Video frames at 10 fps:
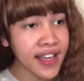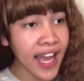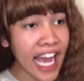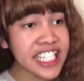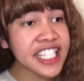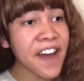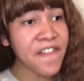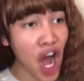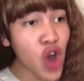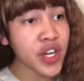It's the
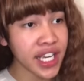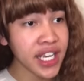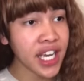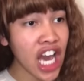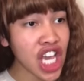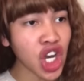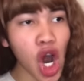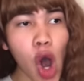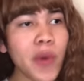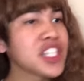phone. You're
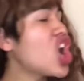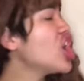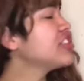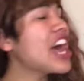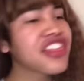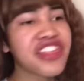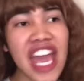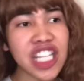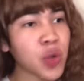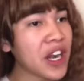always on that
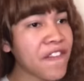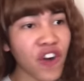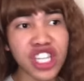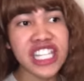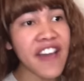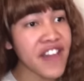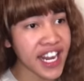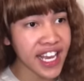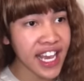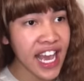thing
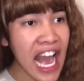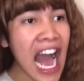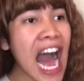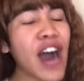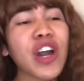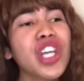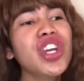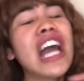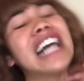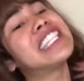24/7. How can you
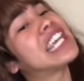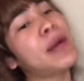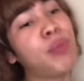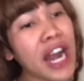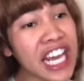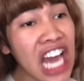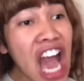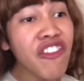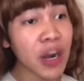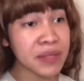not take a break
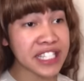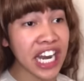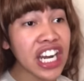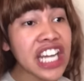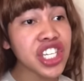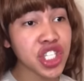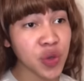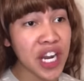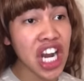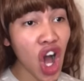from staring at your
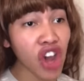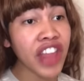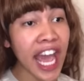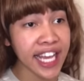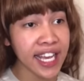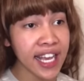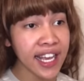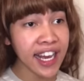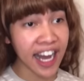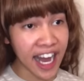screen all day?
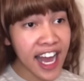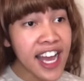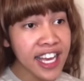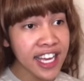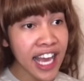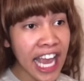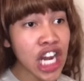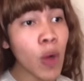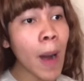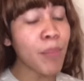Huh? You
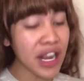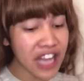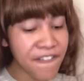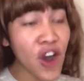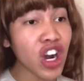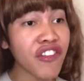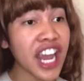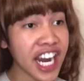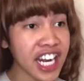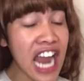know what? Bring that phone over
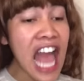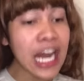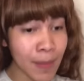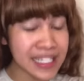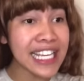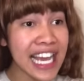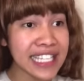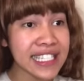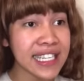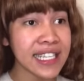here. Let me see
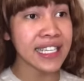it.